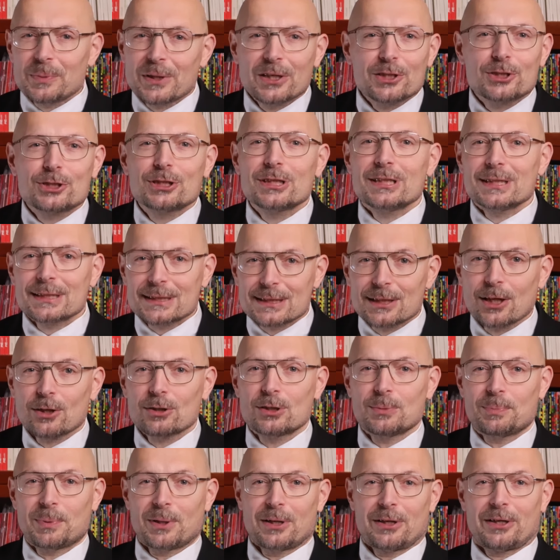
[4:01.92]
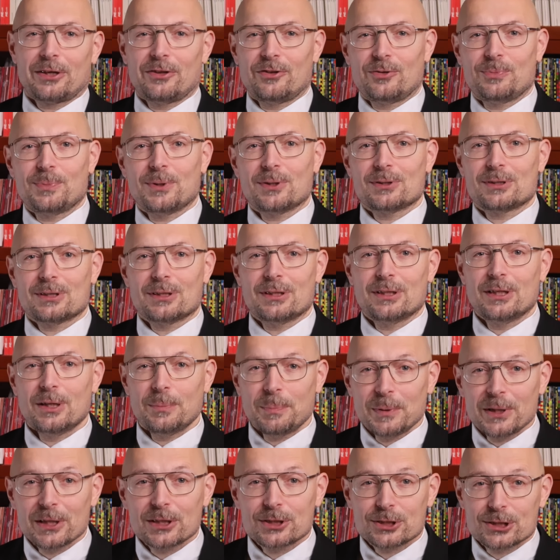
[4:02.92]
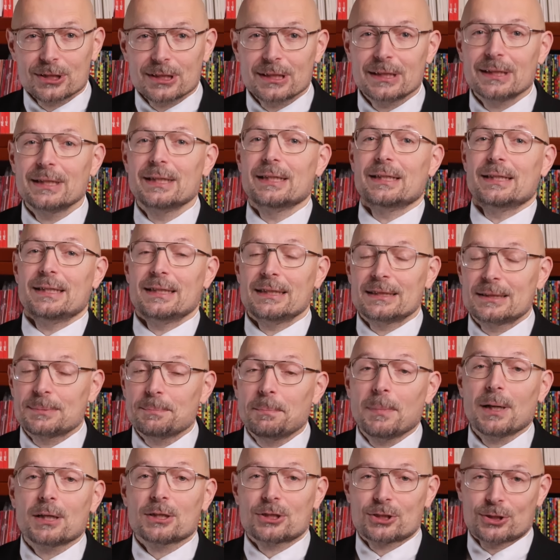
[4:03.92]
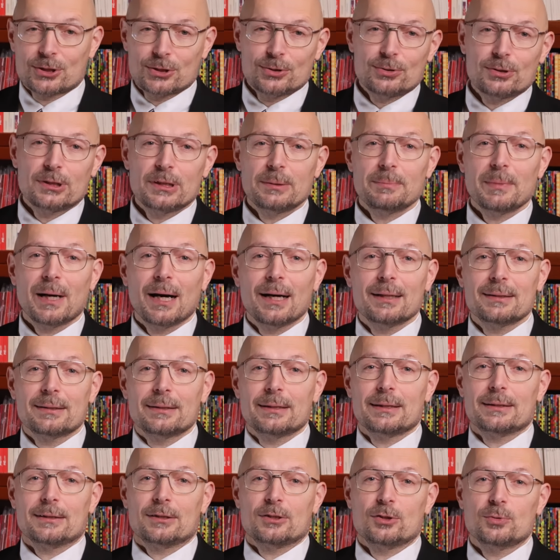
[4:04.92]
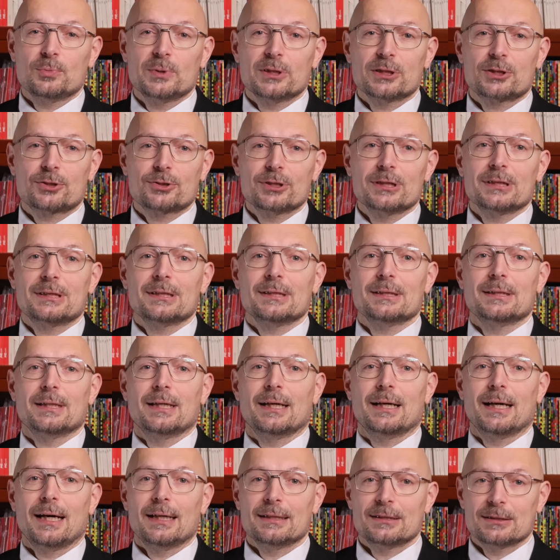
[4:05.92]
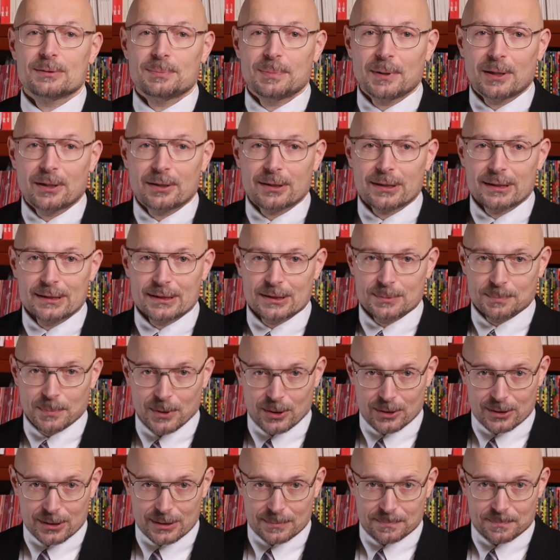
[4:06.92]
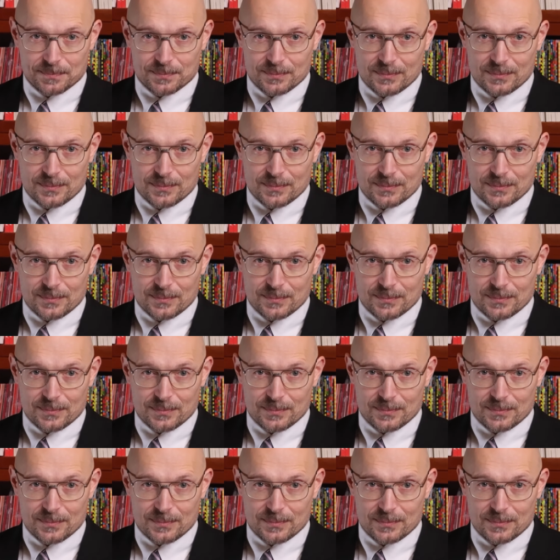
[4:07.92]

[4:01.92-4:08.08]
PhD is not a parking spot. A PhD is much too demanding to be treated as a parking spot.